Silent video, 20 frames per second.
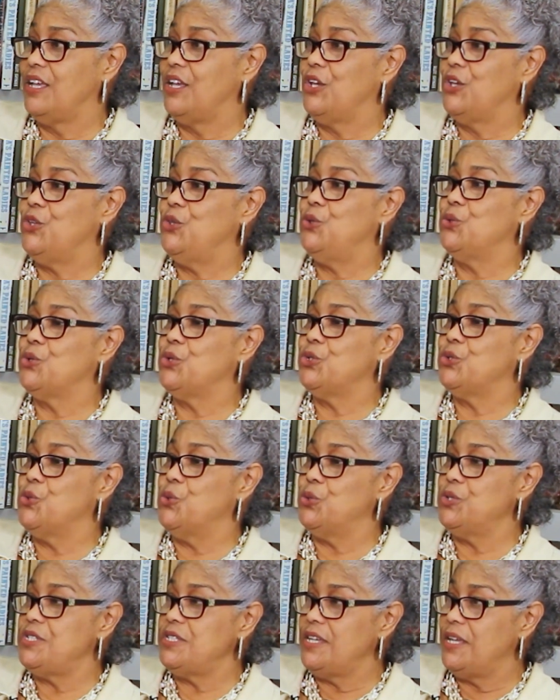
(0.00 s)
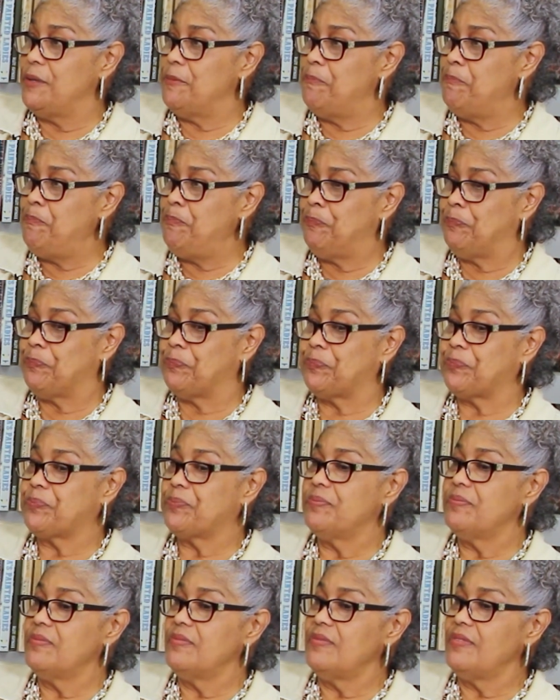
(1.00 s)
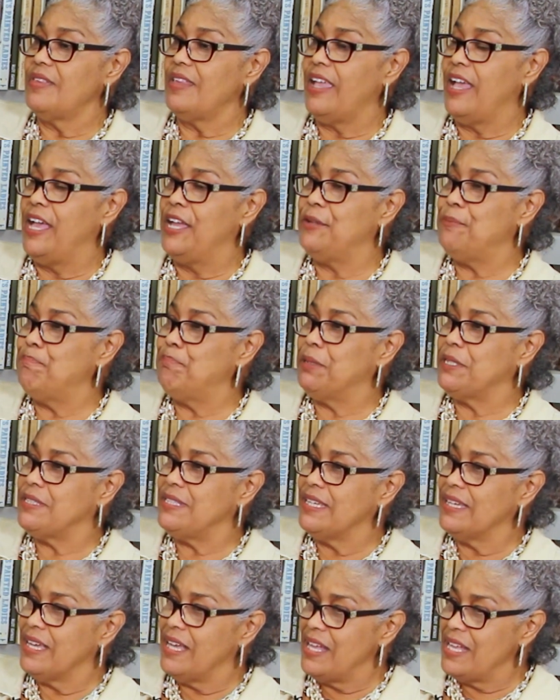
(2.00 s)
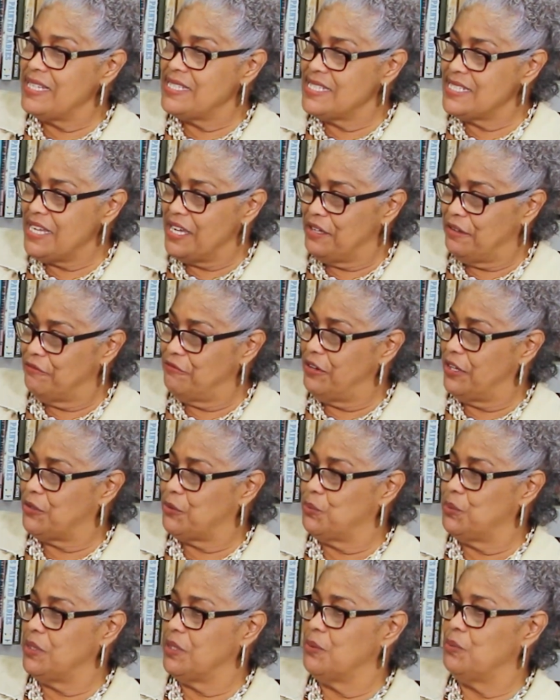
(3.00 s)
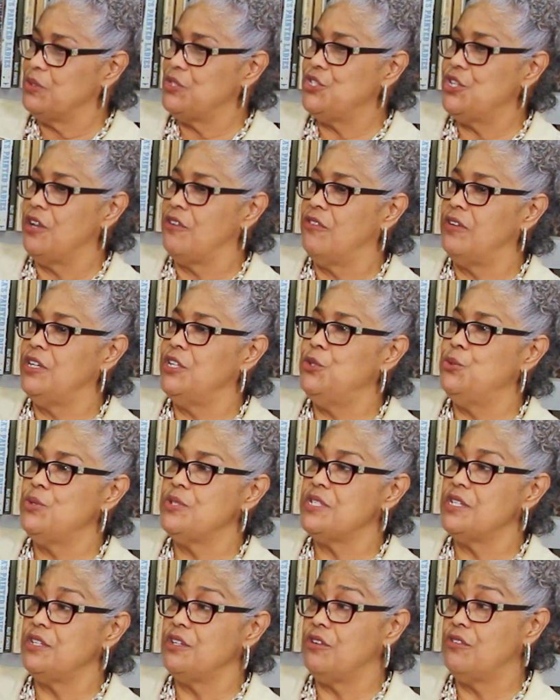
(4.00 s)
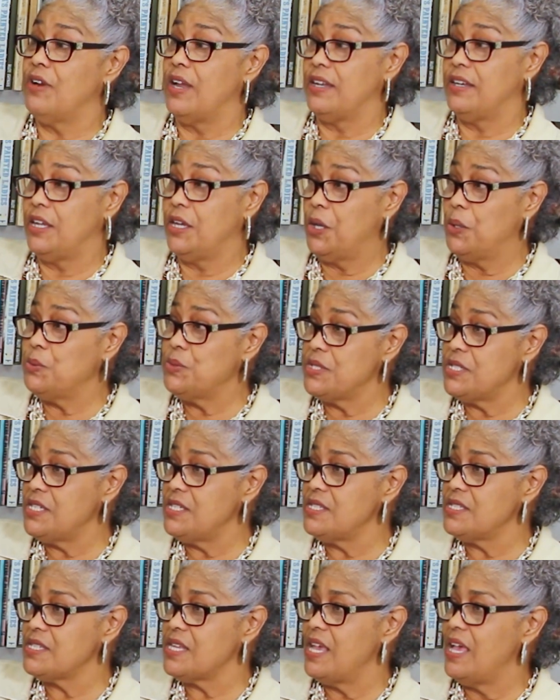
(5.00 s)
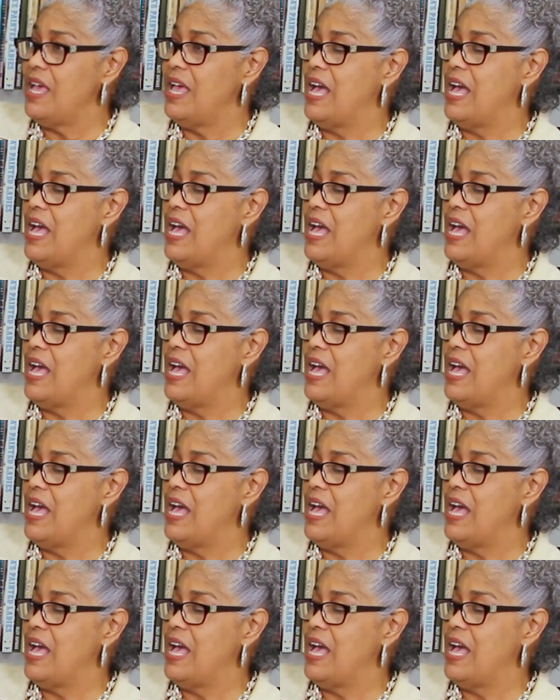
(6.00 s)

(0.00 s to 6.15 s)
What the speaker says: You could go to him, but the cast iron fretwork was generally used in the grander houses